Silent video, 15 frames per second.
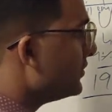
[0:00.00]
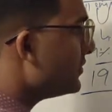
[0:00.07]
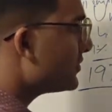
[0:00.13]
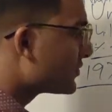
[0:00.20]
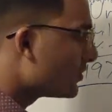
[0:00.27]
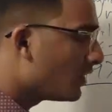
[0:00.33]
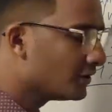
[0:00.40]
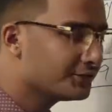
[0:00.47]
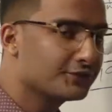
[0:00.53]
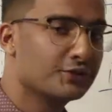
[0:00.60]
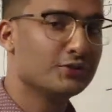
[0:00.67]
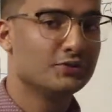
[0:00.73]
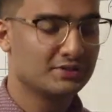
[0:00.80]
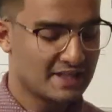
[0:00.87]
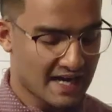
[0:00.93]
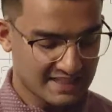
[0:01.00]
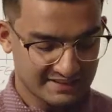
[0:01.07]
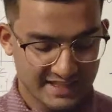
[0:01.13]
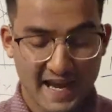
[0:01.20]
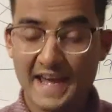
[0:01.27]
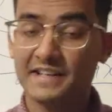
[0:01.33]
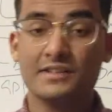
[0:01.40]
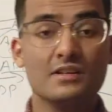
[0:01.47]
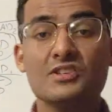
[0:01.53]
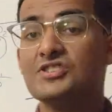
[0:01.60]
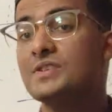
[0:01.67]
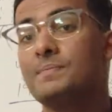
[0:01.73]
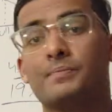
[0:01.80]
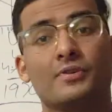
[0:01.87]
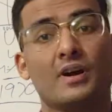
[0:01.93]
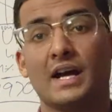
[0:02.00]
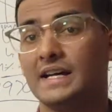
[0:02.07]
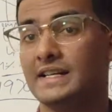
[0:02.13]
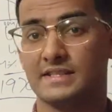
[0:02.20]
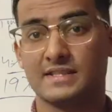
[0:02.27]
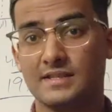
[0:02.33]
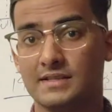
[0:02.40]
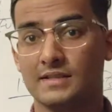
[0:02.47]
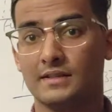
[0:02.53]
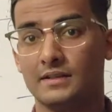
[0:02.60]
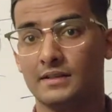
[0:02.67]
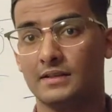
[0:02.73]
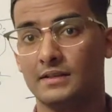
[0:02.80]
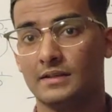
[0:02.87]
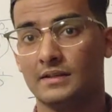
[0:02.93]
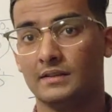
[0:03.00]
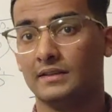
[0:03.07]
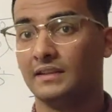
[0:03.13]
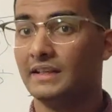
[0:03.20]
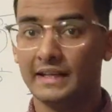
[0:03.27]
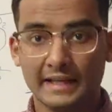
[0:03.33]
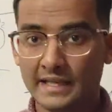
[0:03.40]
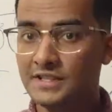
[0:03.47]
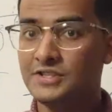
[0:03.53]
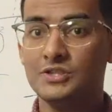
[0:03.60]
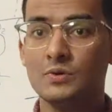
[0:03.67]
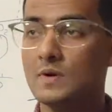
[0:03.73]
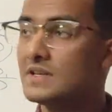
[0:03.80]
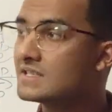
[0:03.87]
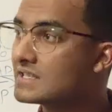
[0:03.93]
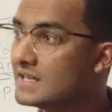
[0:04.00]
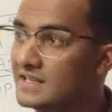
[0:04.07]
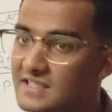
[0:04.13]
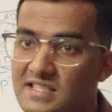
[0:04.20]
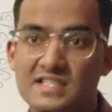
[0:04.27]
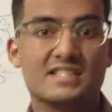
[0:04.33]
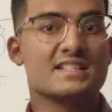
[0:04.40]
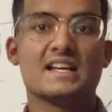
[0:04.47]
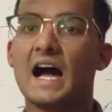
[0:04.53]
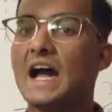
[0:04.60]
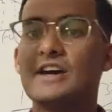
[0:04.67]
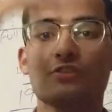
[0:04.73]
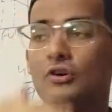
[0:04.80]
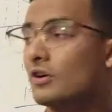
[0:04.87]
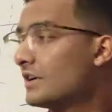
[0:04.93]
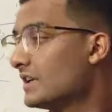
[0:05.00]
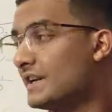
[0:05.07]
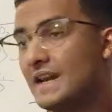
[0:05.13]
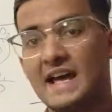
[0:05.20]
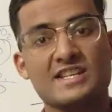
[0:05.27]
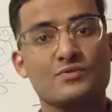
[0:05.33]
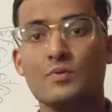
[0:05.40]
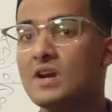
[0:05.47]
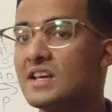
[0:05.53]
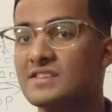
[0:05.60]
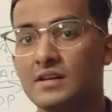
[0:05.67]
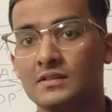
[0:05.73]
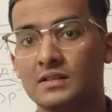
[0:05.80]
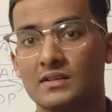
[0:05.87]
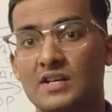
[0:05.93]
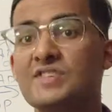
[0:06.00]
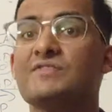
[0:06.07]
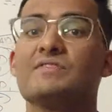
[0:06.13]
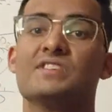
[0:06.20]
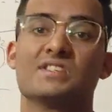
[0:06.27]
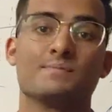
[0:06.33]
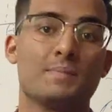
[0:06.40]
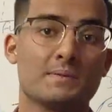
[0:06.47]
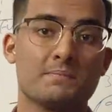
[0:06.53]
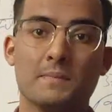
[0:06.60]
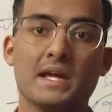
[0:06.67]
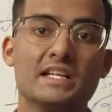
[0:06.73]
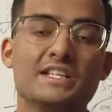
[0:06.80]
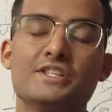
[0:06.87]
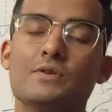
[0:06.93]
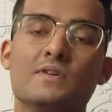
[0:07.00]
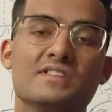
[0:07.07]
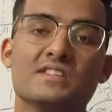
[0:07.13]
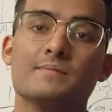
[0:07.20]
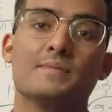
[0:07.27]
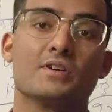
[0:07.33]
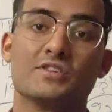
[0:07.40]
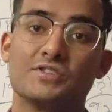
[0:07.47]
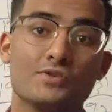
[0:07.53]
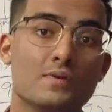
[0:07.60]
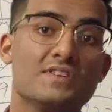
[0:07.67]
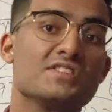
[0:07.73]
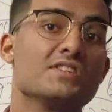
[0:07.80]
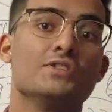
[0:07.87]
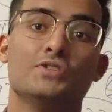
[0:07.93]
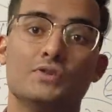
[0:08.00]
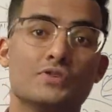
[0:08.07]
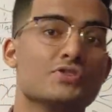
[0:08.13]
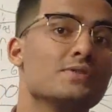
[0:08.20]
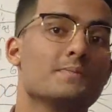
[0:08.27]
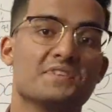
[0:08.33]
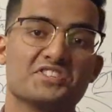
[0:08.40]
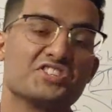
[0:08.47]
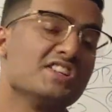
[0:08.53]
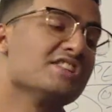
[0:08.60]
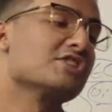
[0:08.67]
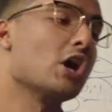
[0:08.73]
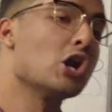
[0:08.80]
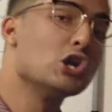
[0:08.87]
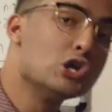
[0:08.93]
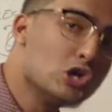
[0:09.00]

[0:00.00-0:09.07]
you saw through that the energy price in USA skyrocketed, as well as other countries, but mainly USA, because USA used to purchase a